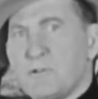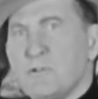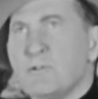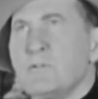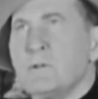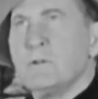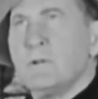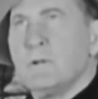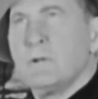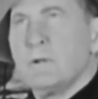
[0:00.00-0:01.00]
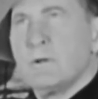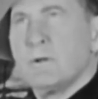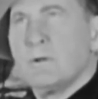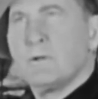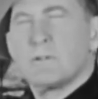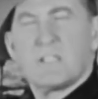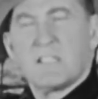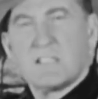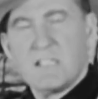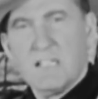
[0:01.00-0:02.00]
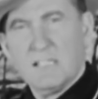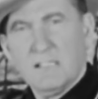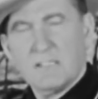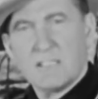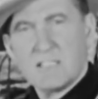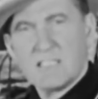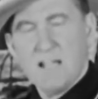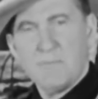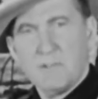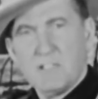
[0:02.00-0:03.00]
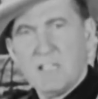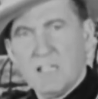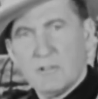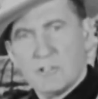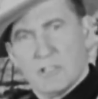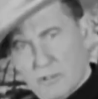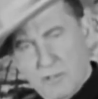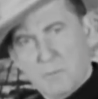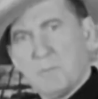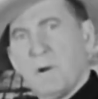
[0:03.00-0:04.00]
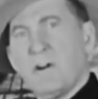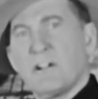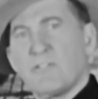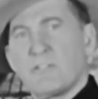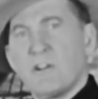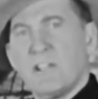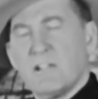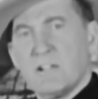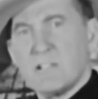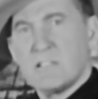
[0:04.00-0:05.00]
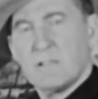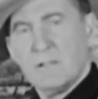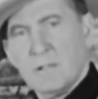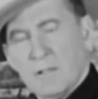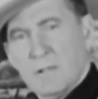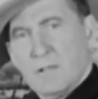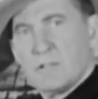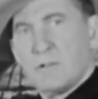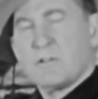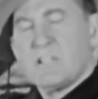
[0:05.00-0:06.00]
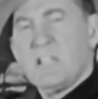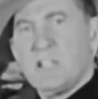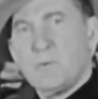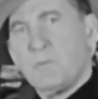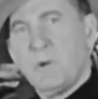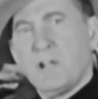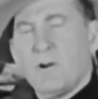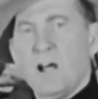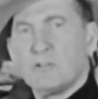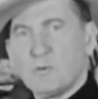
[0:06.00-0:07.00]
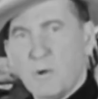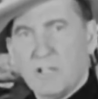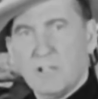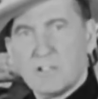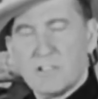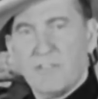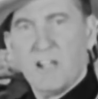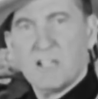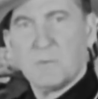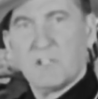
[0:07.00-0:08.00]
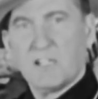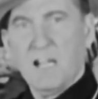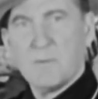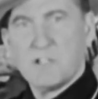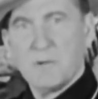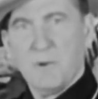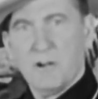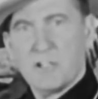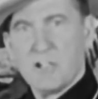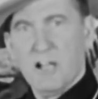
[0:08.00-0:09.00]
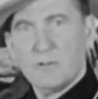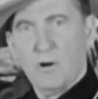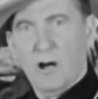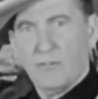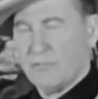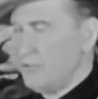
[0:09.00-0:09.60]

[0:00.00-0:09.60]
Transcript: to 1617. She'd only been married 3 years, so you see she would be around 20 years of age by the time she married John Rolfe.